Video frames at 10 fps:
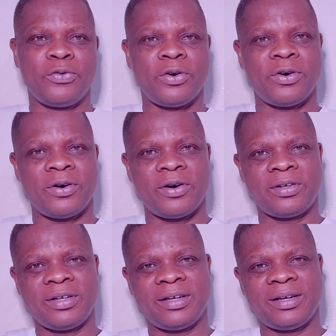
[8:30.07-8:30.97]
for
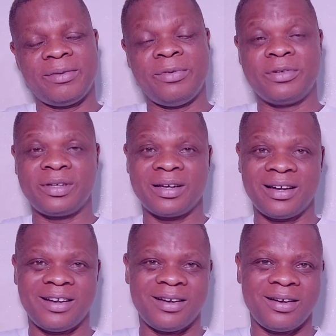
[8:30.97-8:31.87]
all the music
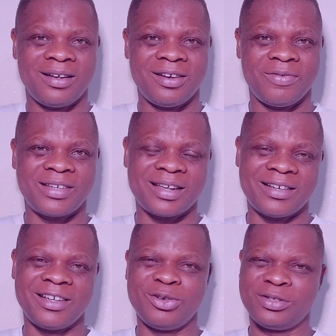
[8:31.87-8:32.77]
lovers
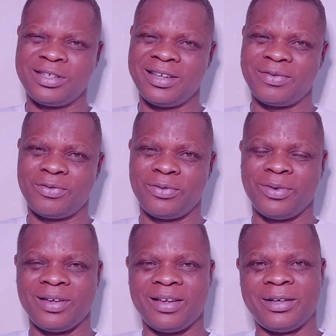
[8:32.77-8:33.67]
out there, do you think
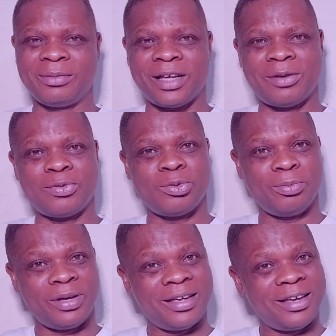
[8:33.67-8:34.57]
Tems will
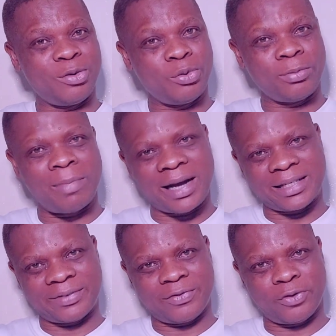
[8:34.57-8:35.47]
be a good
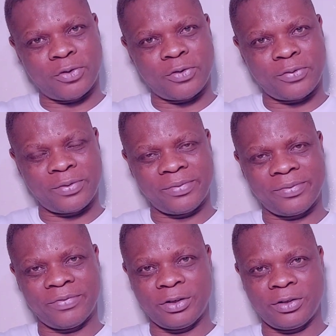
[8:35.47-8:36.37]
match for
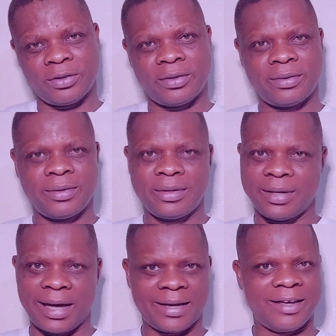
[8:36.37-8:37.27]
Future?
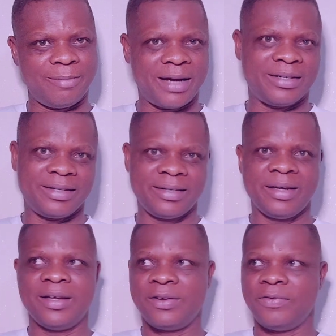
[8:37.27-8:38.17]
Like, imagine
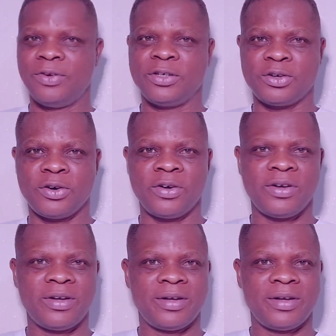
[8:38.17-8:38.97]
Future